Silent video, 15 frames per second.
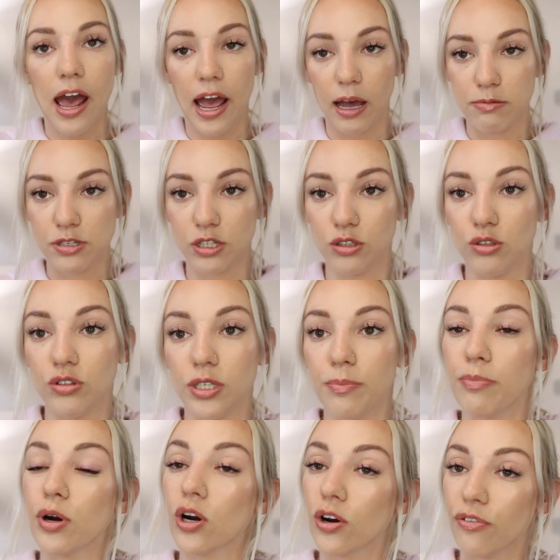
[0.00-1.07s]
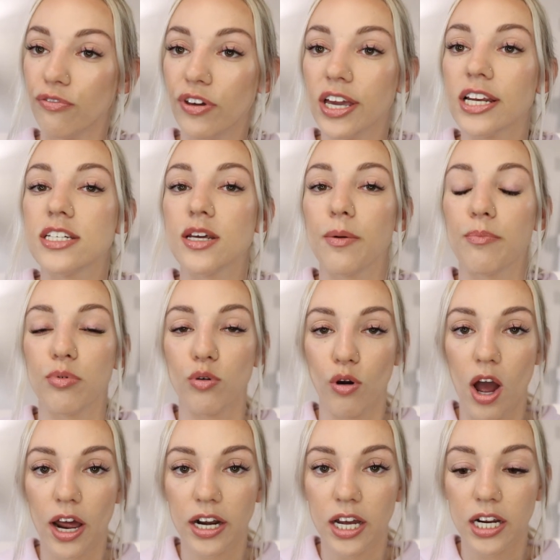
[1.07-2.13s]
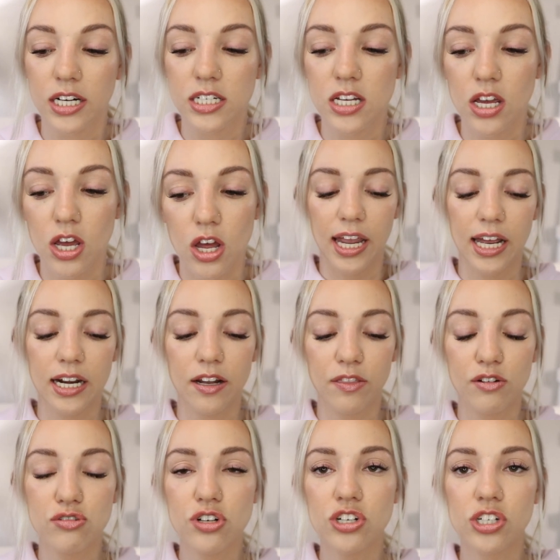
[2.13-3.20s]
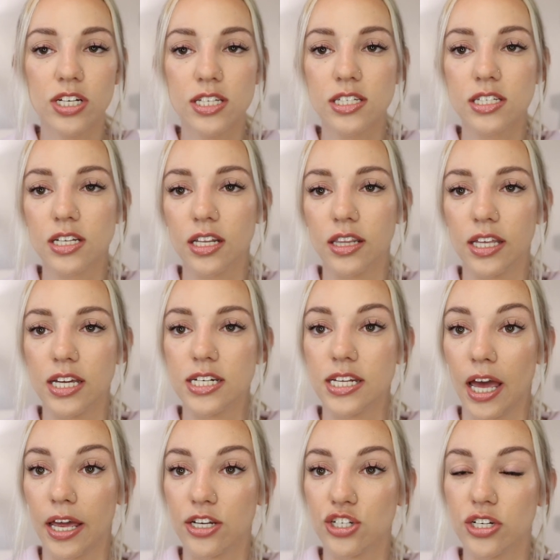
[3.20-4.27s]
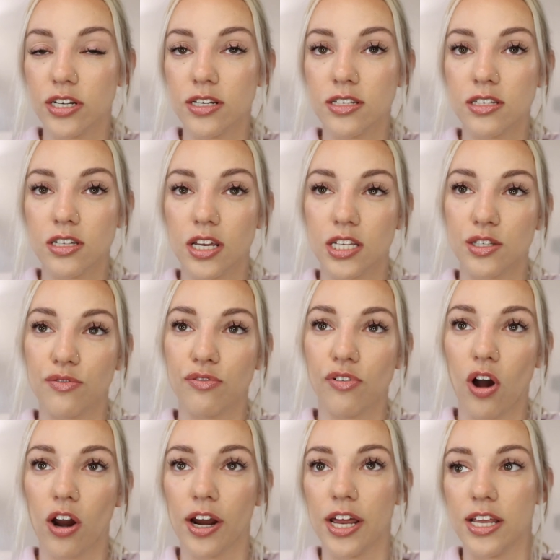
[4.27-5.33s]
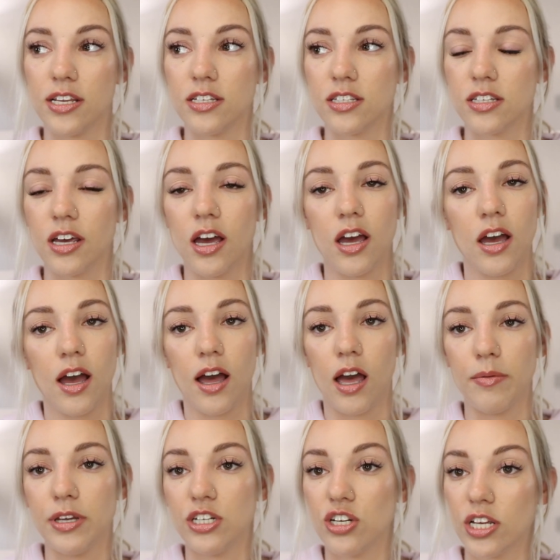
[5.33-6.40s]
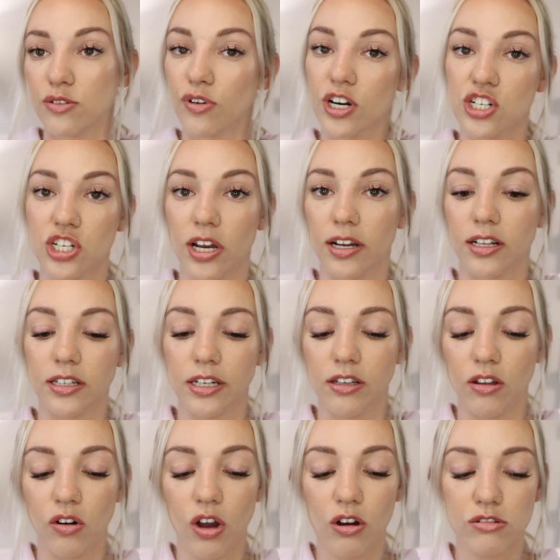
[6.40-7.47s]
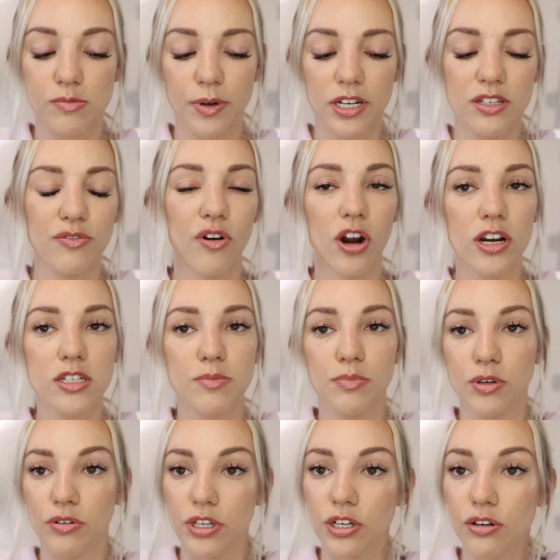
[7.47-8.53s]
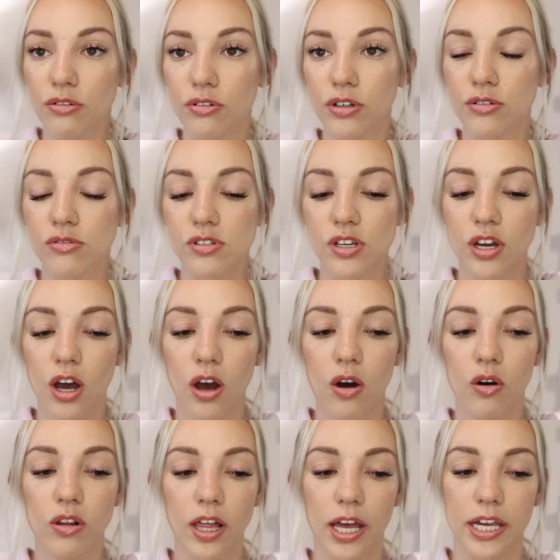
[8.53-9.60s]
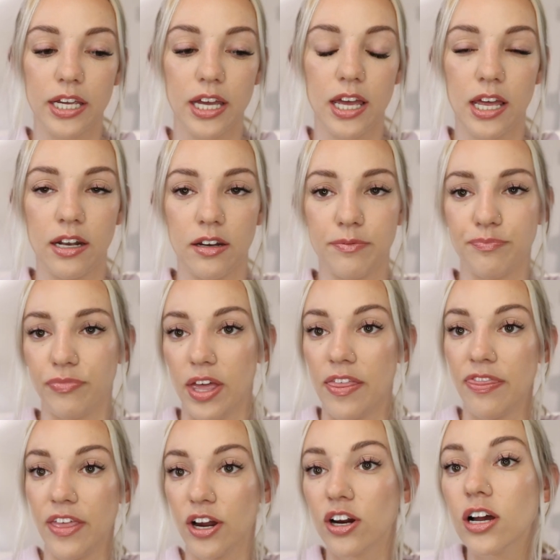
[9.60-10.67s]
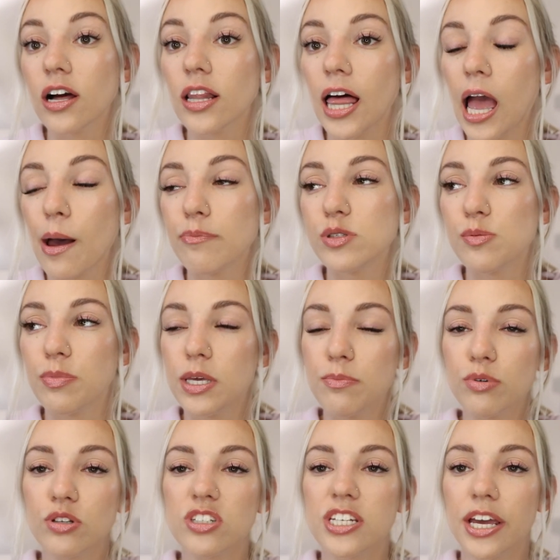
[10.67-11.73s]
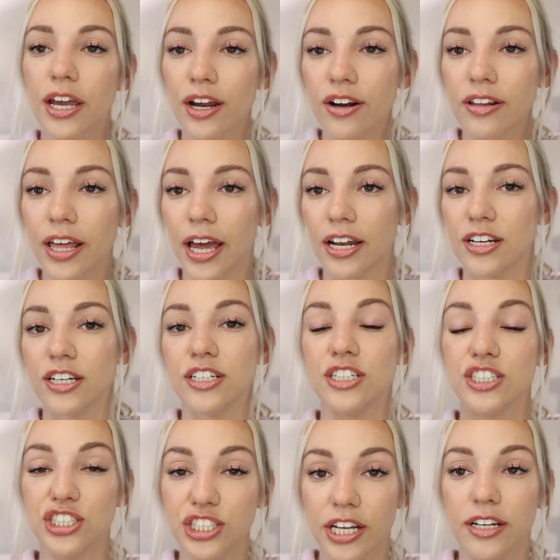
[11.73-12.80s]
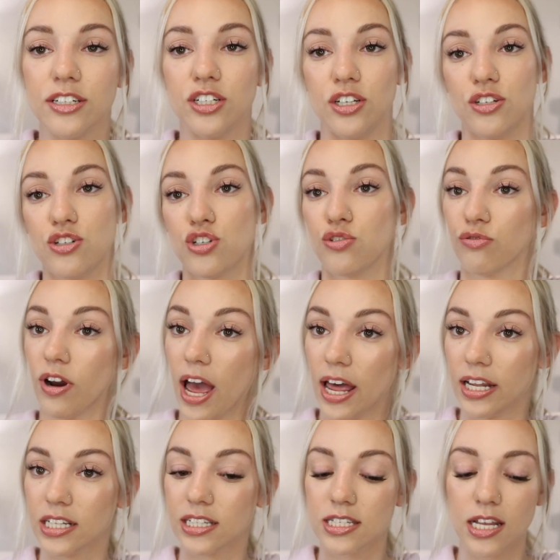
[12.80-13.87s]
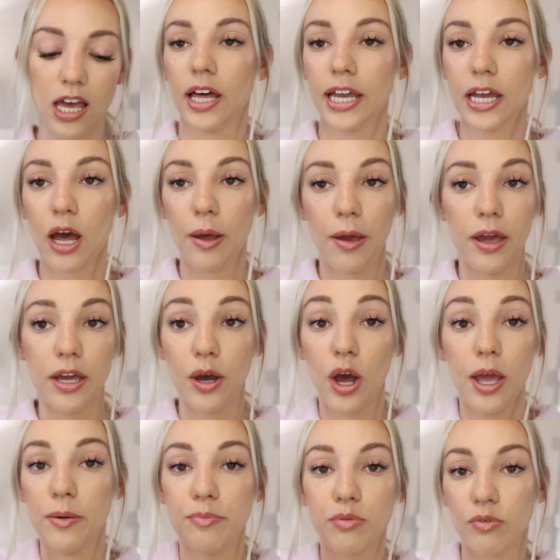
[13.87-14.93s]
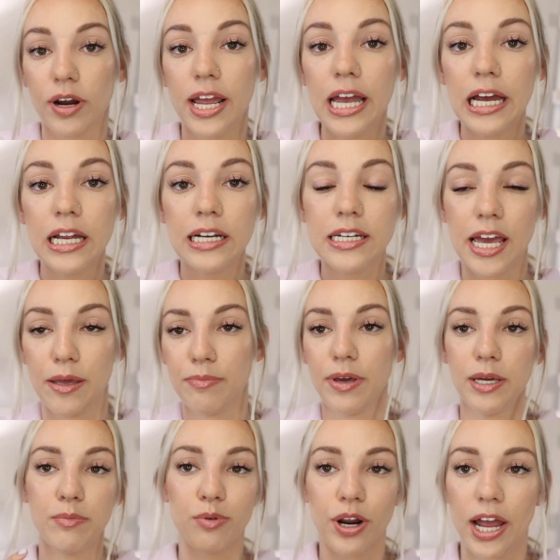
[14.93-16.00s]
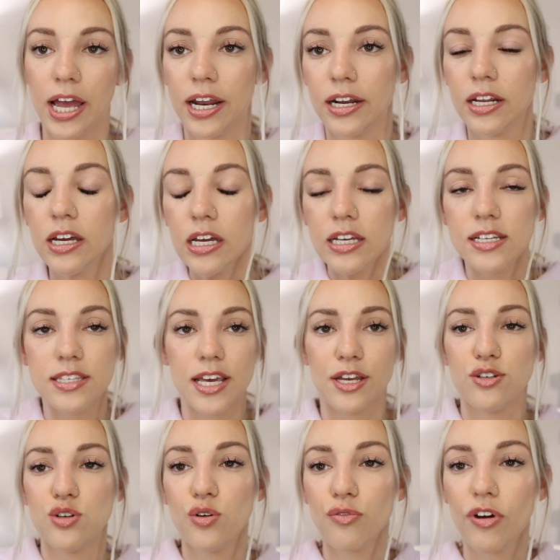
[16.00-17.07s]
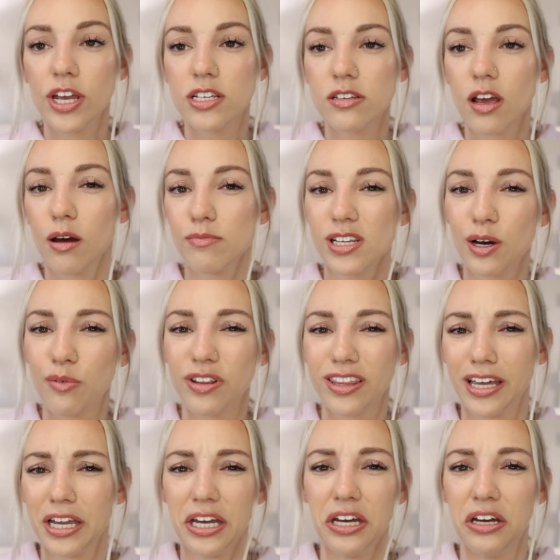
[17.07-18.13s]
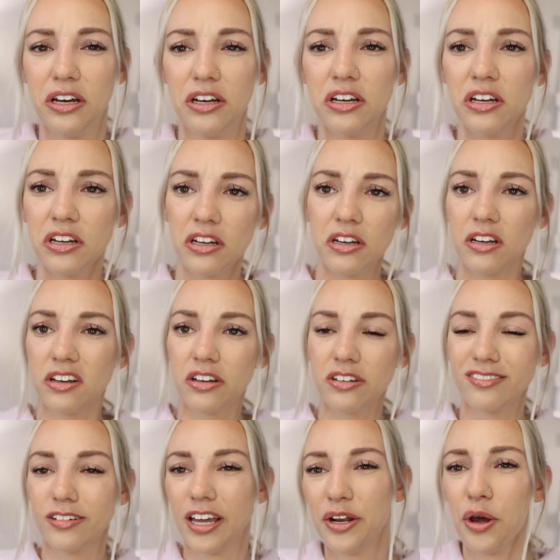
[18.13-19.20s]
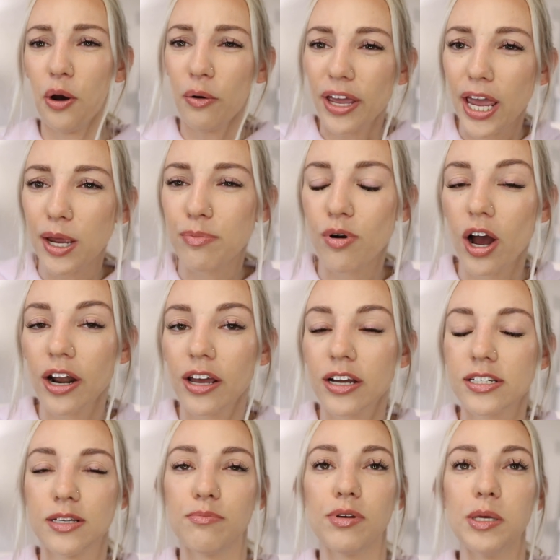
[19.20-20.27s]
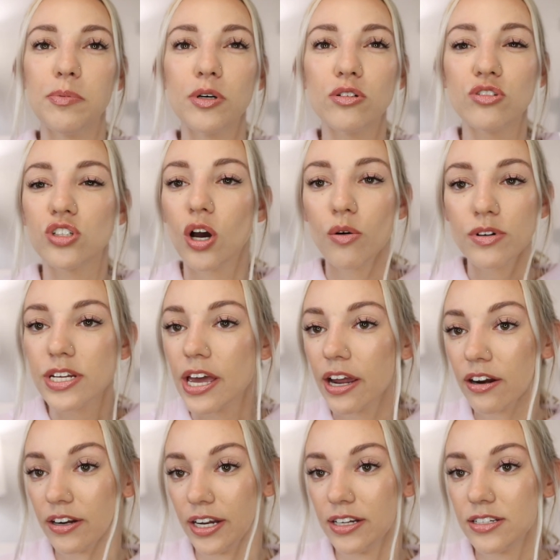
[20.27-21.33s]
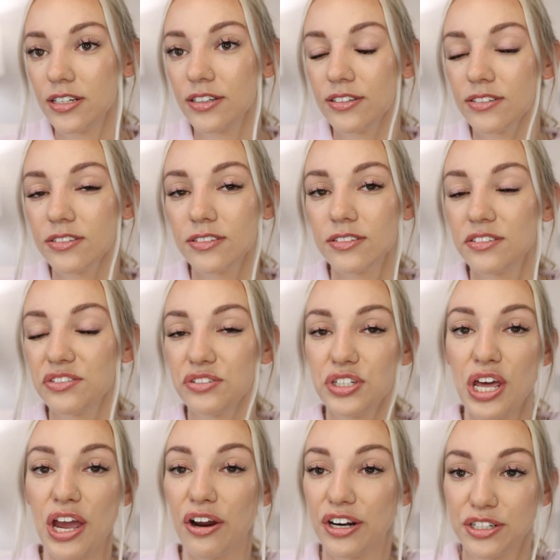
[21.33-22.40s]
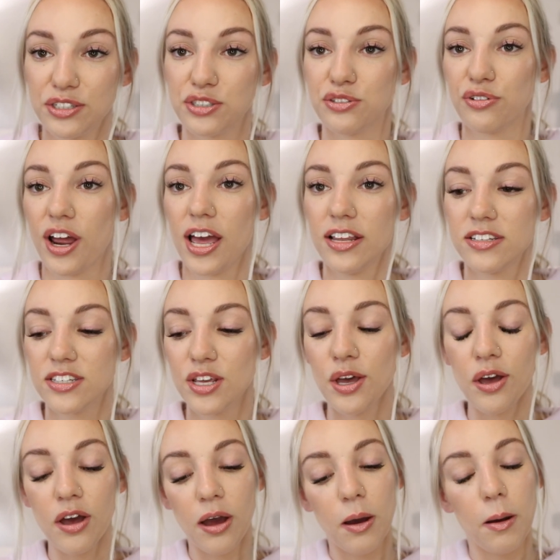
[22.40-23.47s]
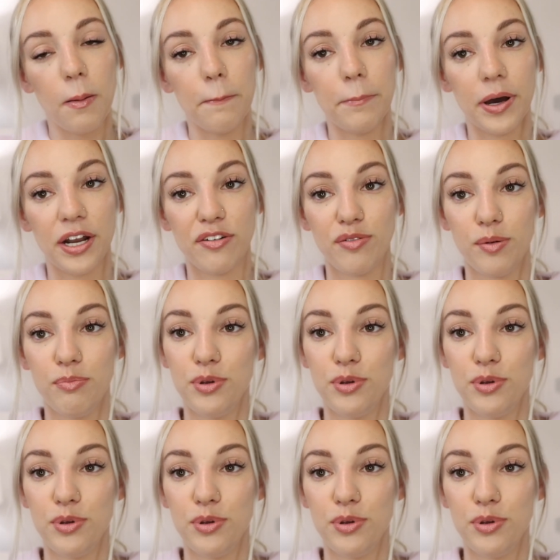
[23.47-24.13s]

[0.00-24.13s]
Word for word: absolutely perfect product. And those are just the intentions as far as I mean, as far as Jaclyn Hill goes, but as far as beauty gurus go, like in in their collabs, people tear that shit to shreds. Like a a brand, a big brand, say Too Faced comes out with like a an okay product and people don't tear it tear it to shreds. But if a